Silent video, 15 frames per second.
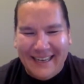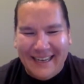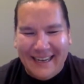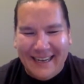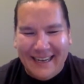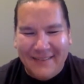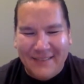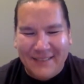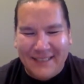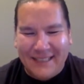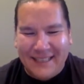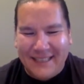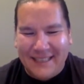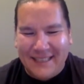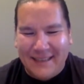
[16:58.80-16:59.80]
I'll have to
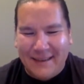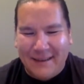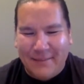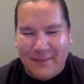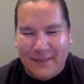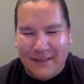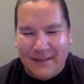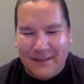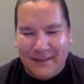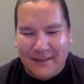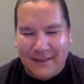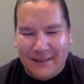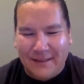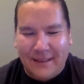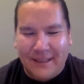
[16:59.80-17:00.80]
send you a big long
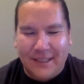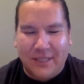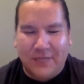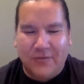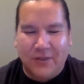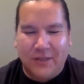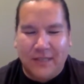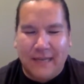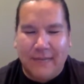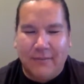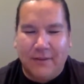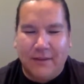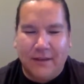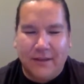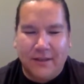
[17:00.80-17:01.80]
list. Like just for
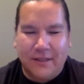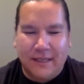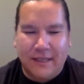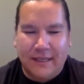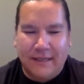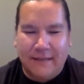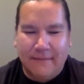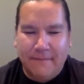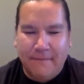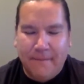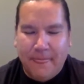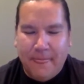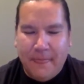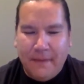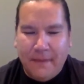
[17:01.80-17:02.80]
example, there's a
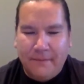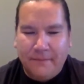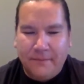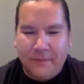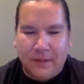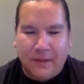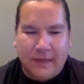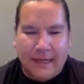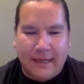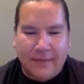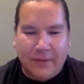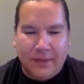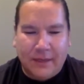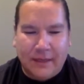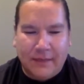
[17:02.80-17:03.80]
I can't
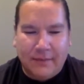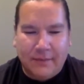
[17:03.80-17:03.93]
bring it up